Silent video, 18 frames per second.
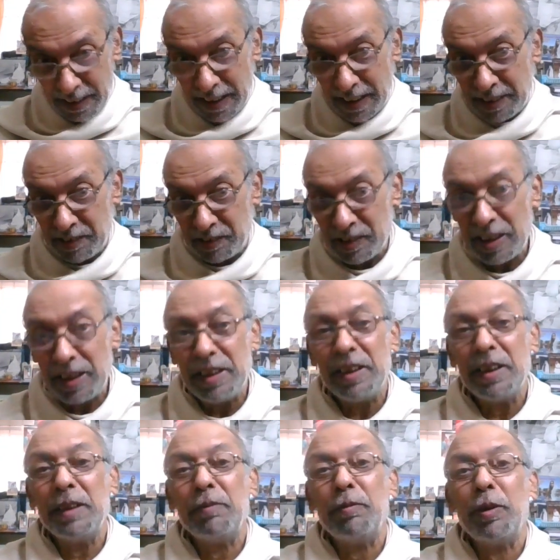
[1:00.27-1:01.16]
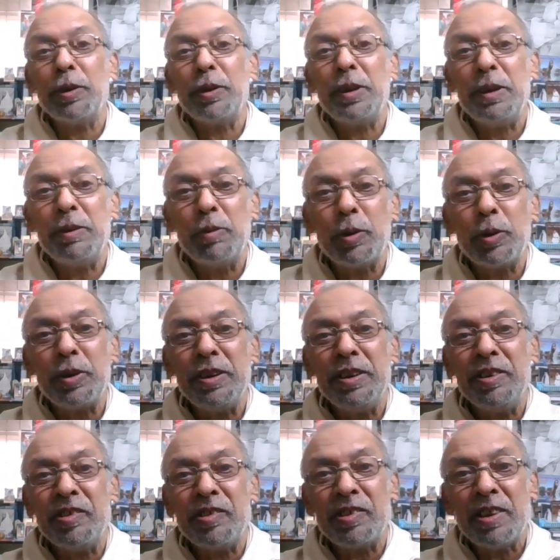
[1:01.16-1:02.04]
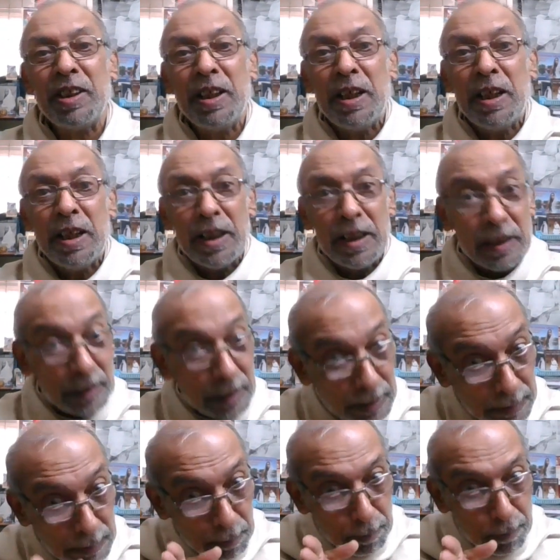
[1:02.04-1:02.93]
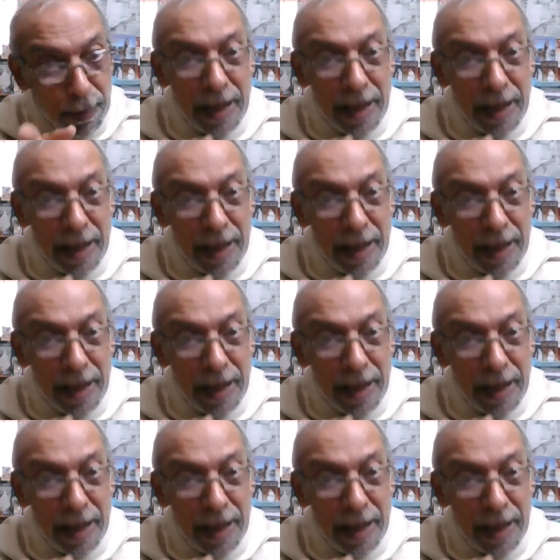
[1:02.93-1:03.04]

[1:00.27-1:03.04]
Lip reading: had sung for the devotees. The